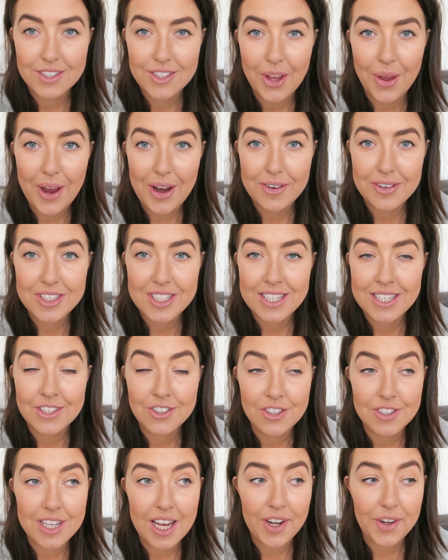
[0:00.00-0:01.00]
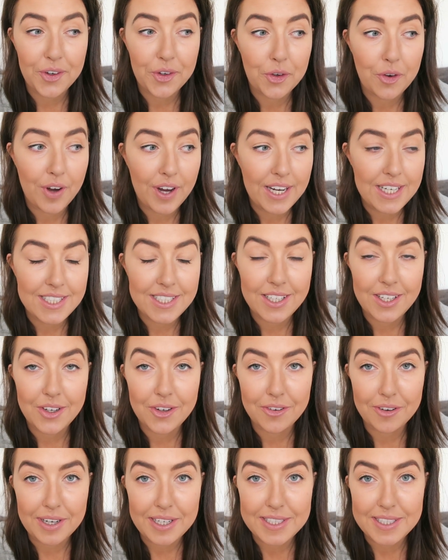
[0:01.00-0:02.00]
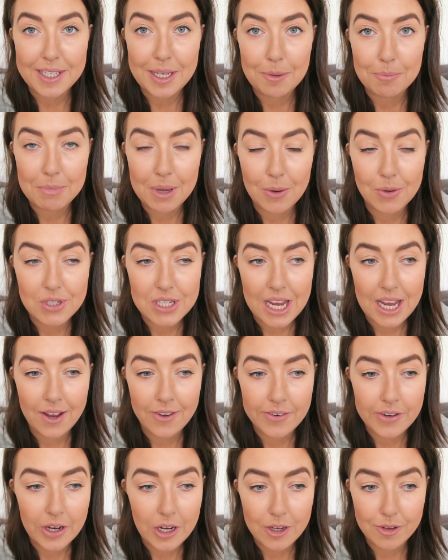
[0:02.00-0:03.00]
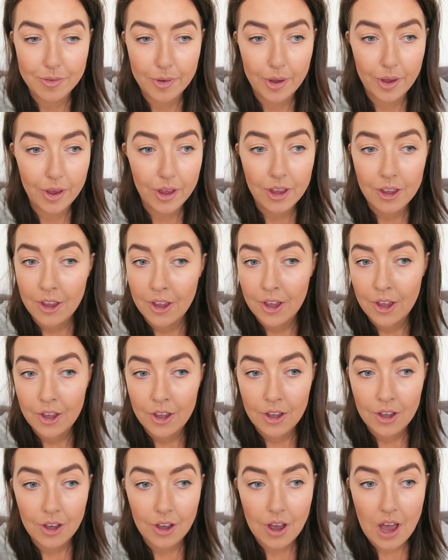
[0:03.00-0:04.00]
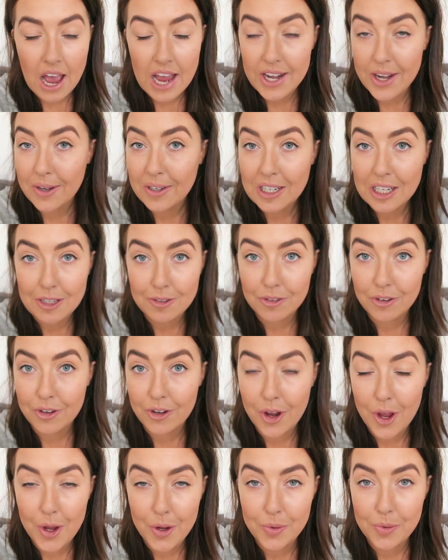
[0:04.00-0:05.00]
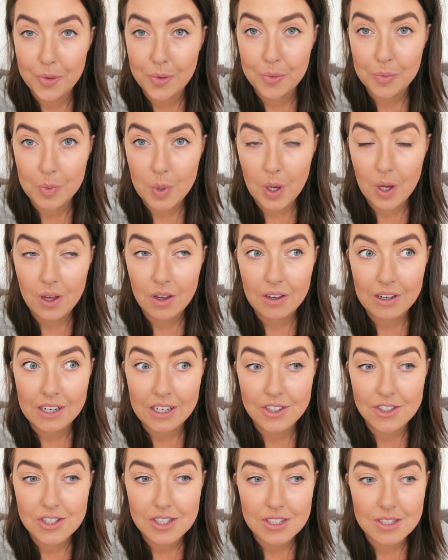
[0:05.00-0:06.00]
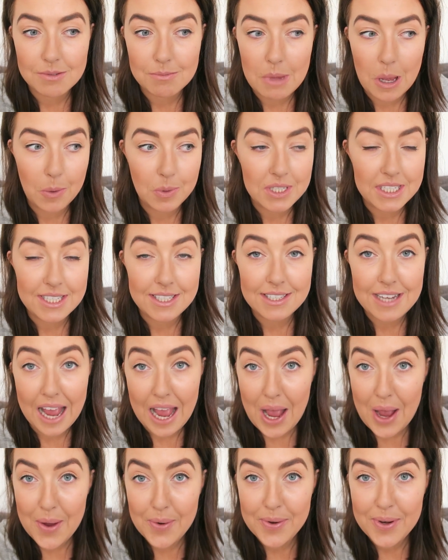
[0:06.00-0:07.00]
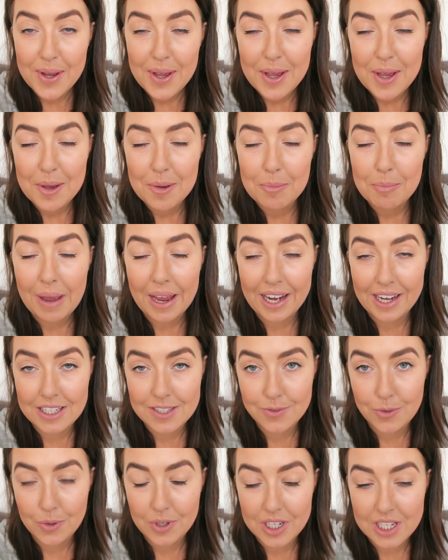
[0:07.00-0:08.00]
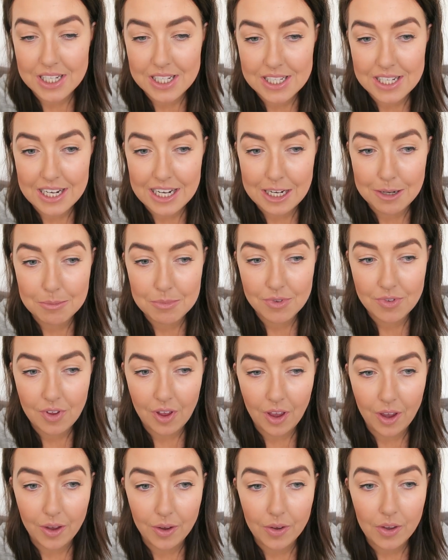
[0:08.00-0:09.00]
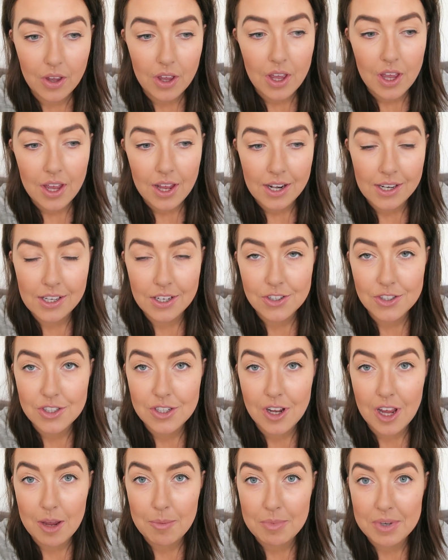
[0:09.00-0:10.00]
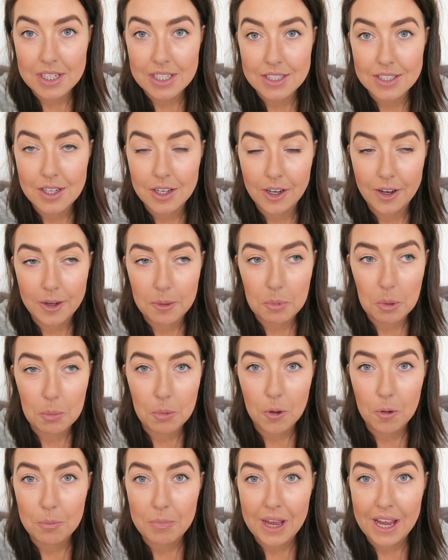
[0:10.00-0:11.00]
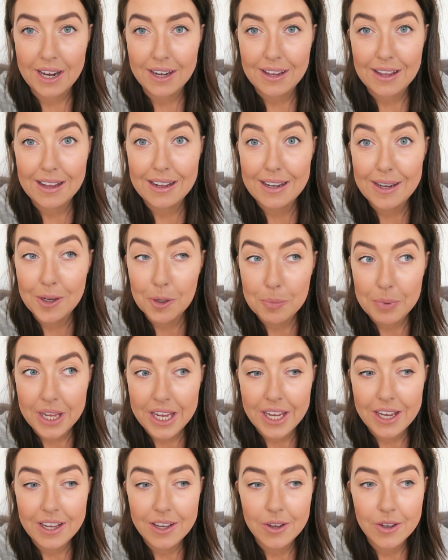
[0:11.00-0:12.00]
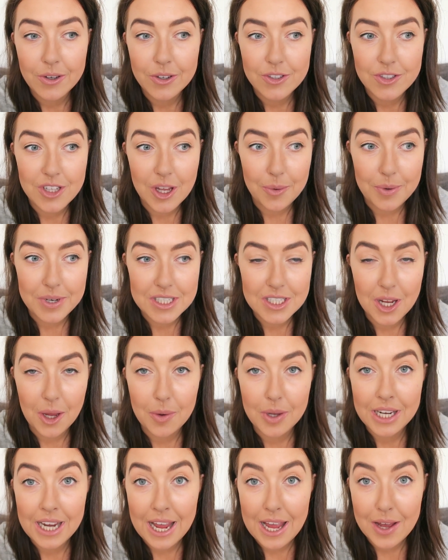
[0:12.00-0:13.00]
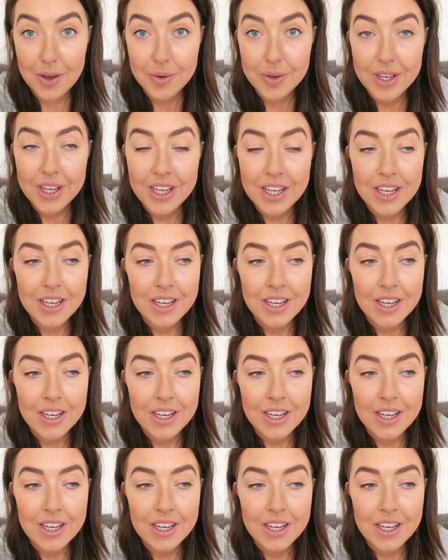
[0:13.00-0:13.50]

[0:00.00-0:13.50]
So Harrison has just had a crazy, crazy meltdown over, I don't even know what, he just melted down, but he's fallen asleep. So lunchtime is going to be put back a little bit, so he's going out,